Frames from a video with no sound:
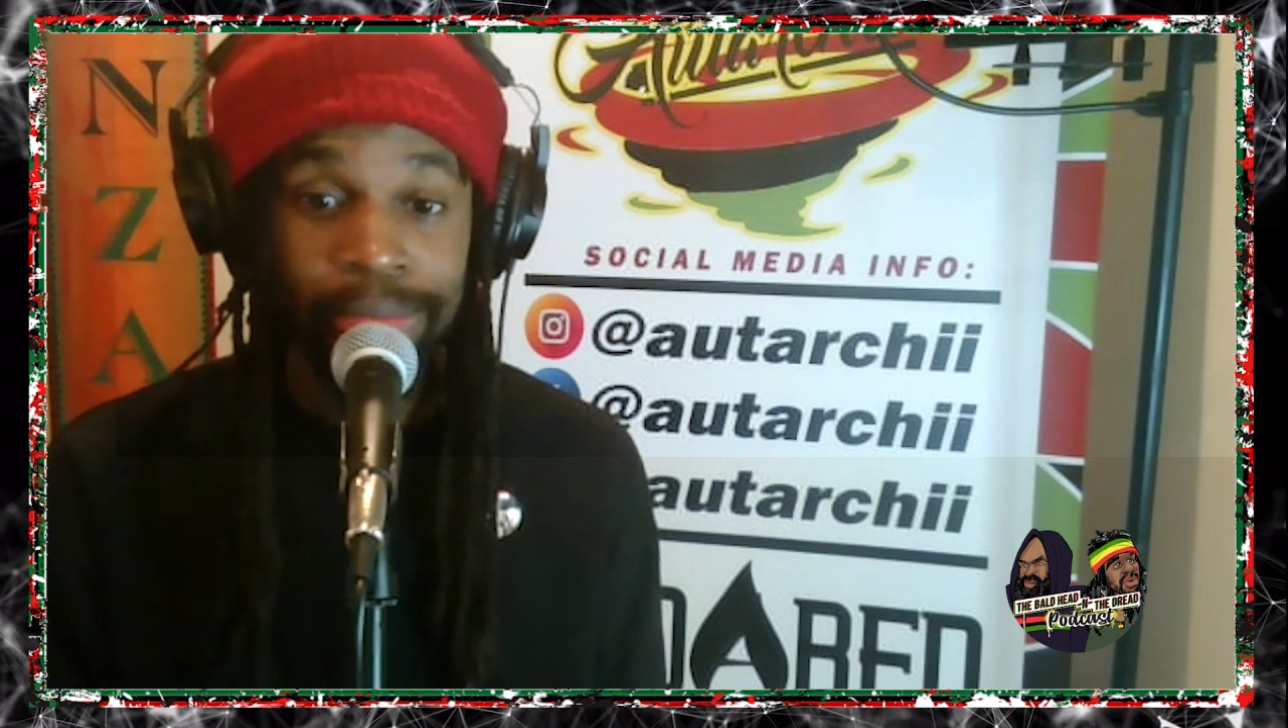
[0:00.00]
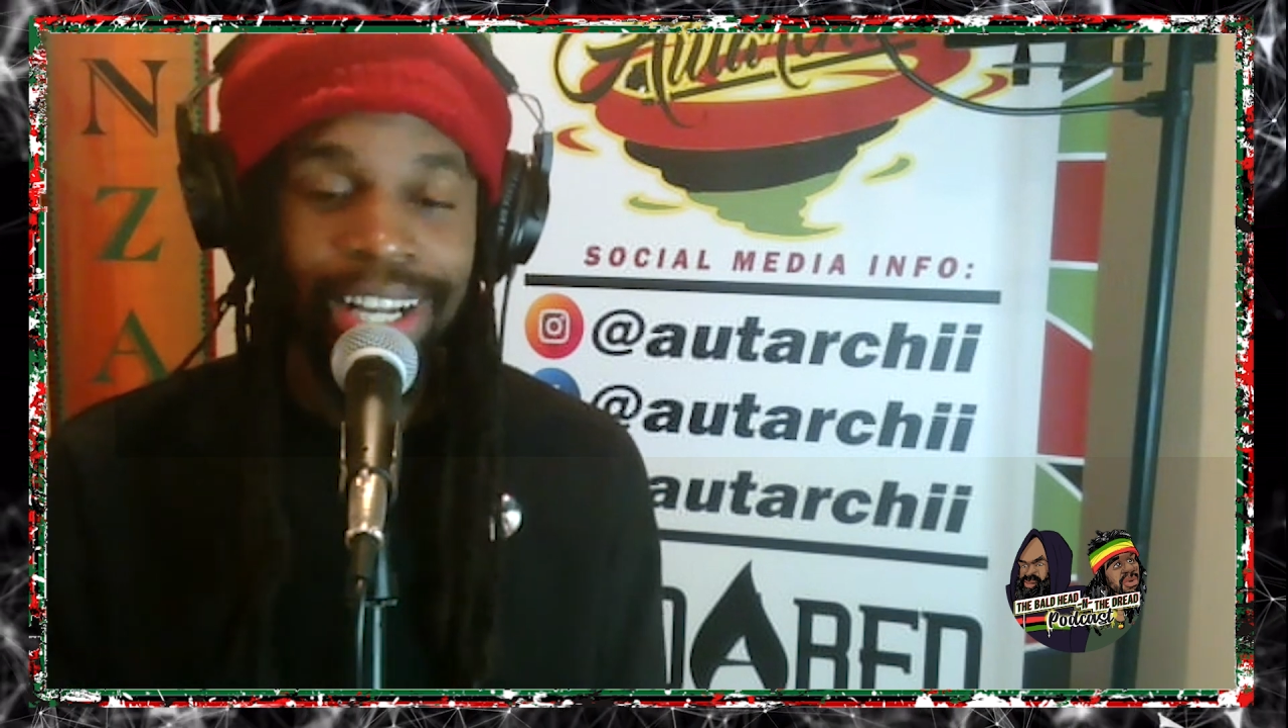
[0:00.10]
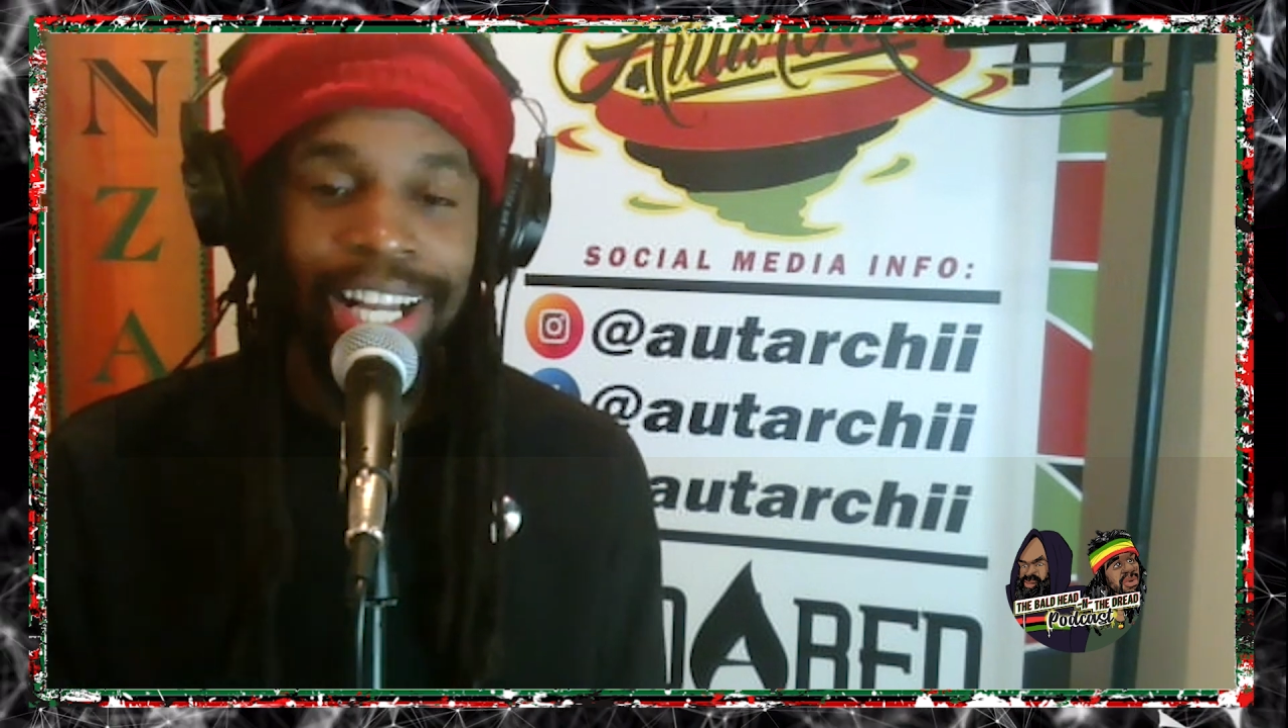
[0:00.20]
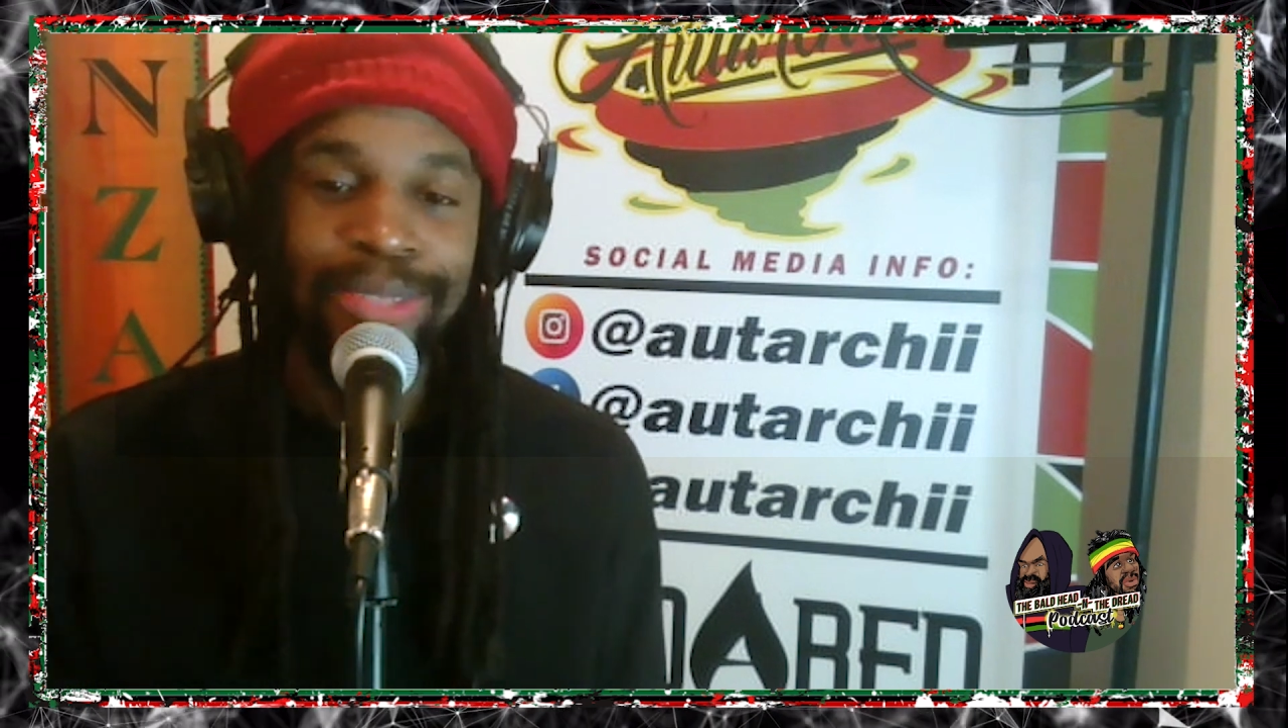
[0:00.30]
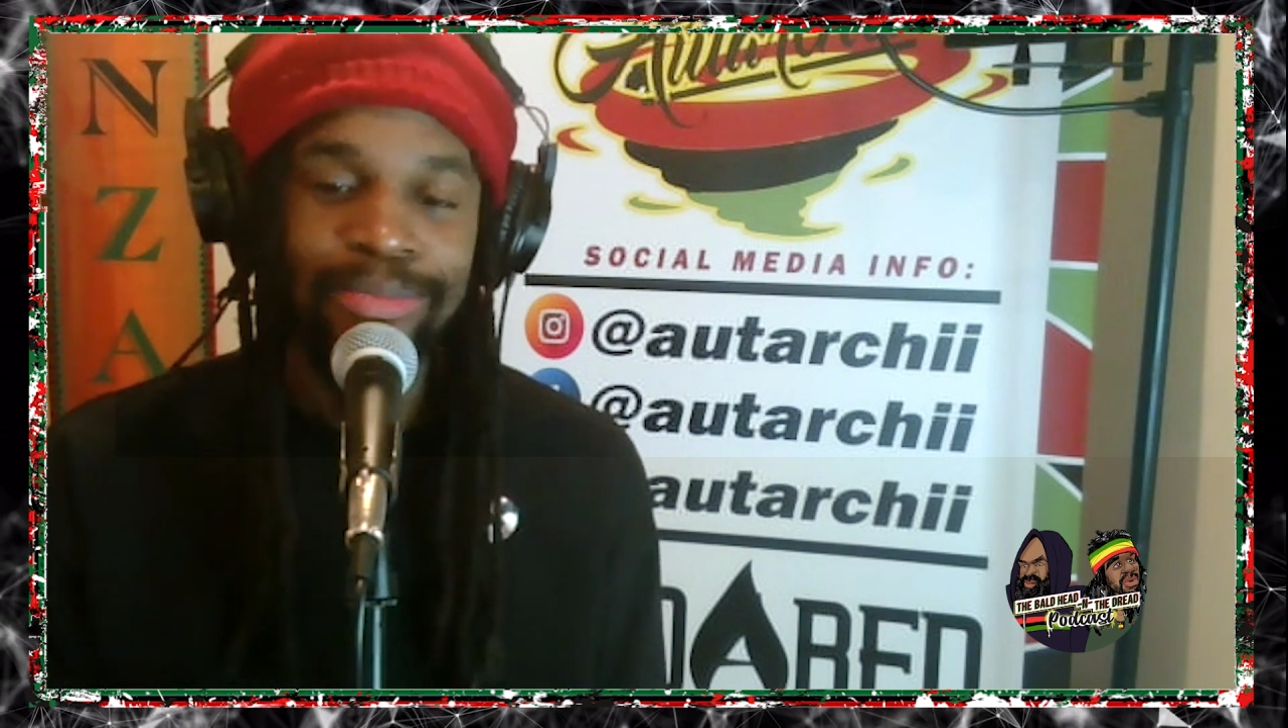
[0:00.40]

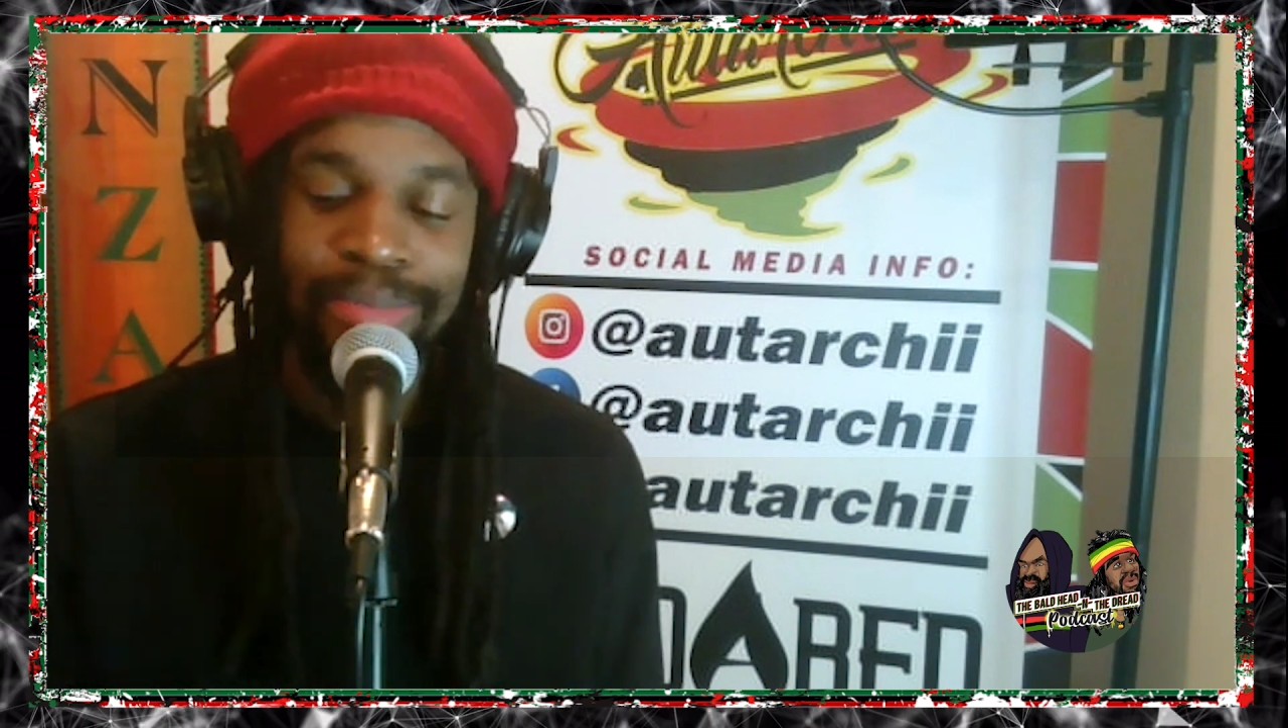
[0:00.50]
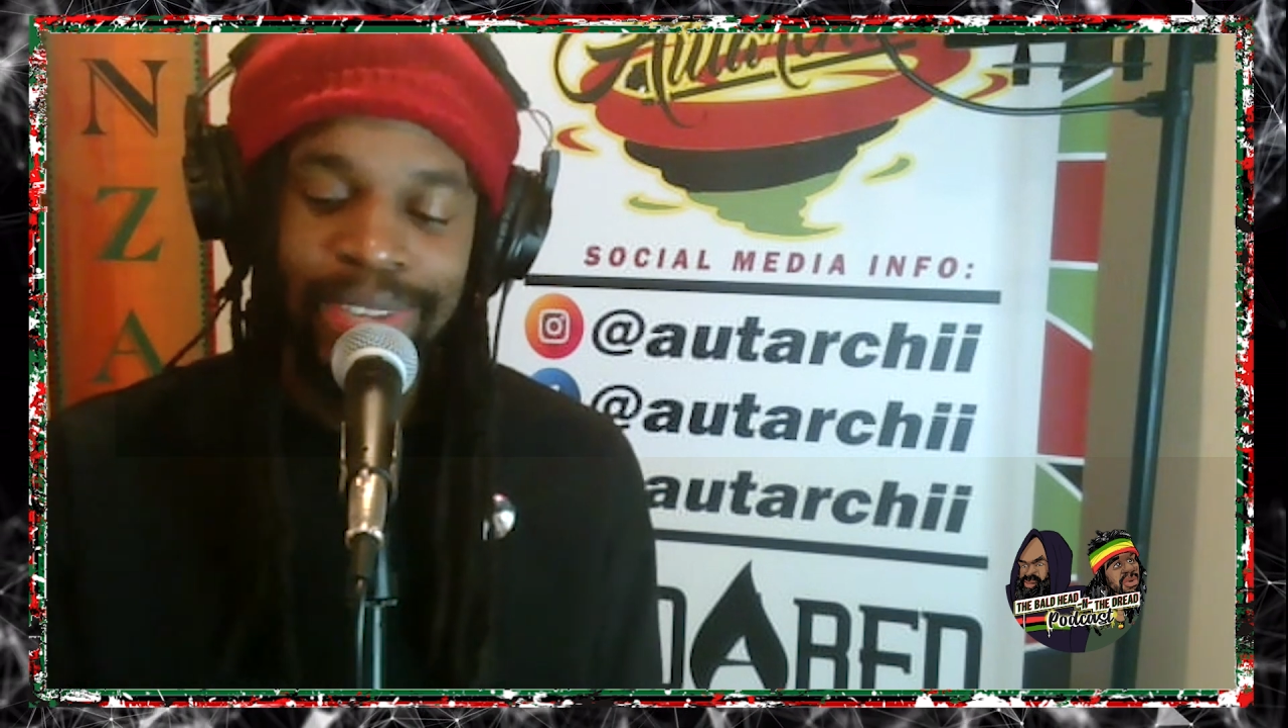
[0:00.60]
because